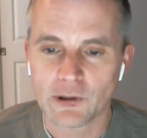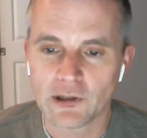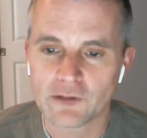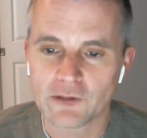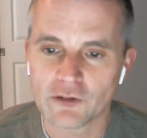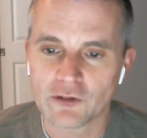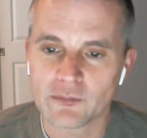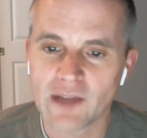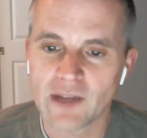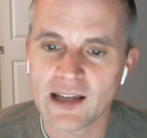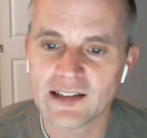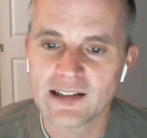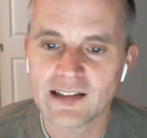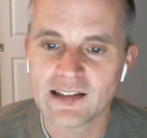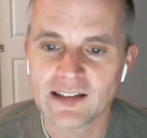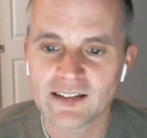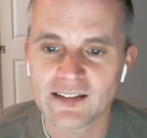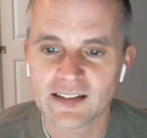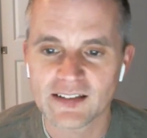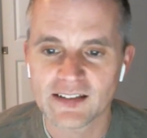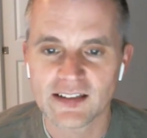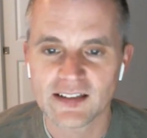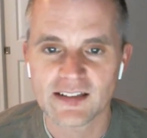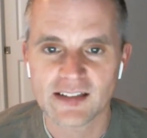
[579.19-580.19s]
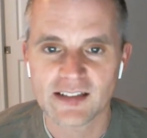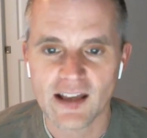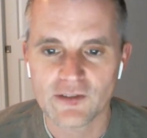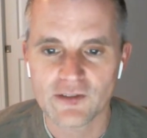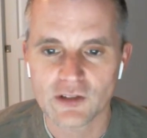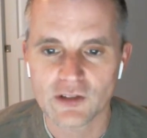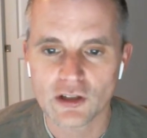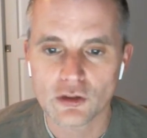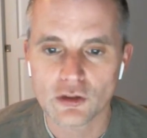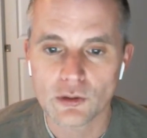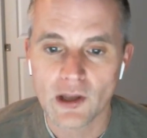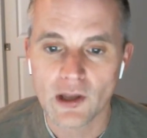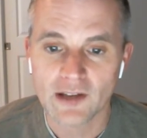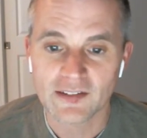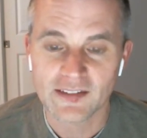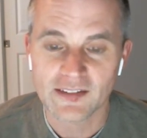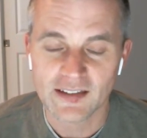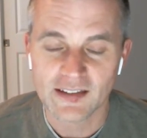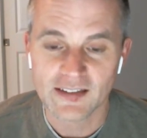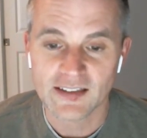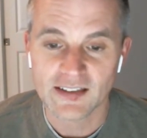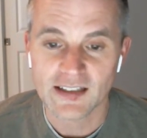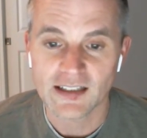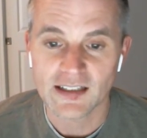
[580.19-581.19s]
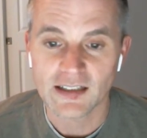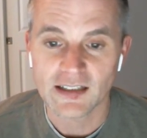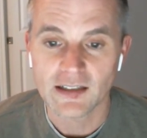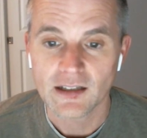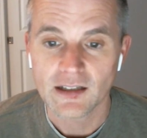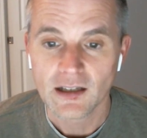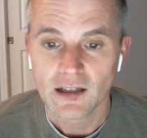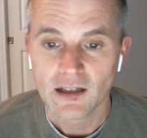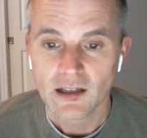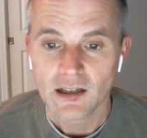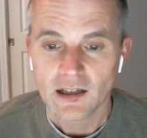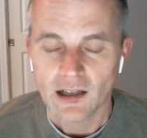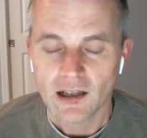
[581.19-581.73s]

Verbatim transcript: period from nineteen sixty-seven to two thousand sixteen.